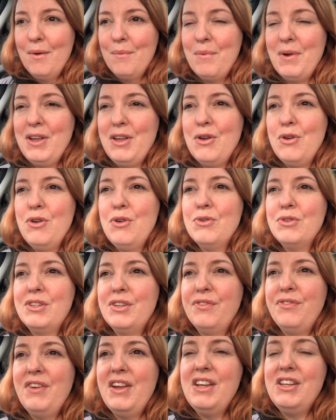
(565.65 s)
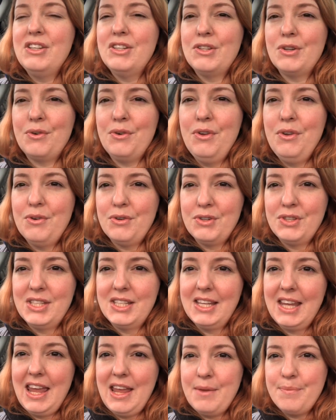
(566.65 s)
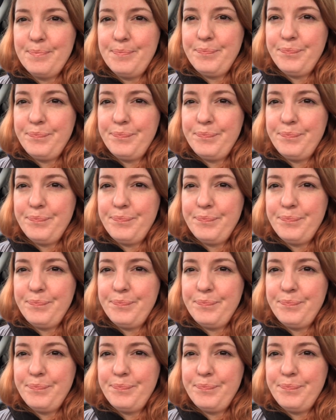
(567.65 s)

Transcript: when you use the phages on your skin.